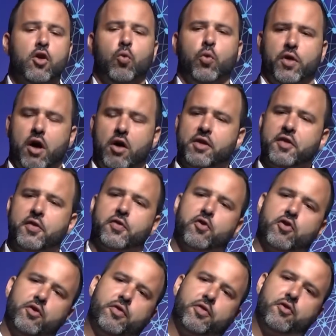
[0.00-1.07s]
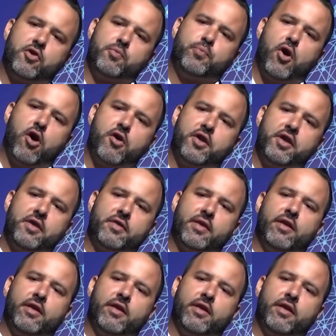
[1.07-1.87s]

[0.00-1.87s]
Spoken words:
With all these third parties,